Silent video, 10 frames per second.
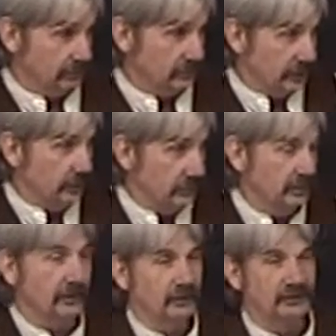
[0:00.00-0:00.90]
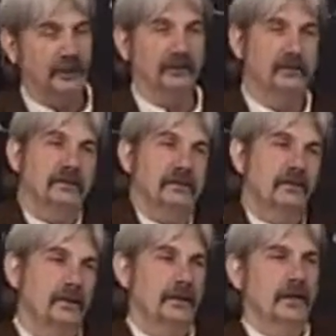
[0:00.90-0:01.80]
You do. You know, it's like,
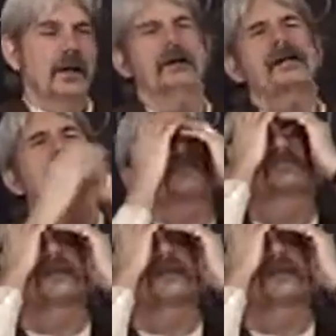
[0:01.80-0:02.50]
okay, I'm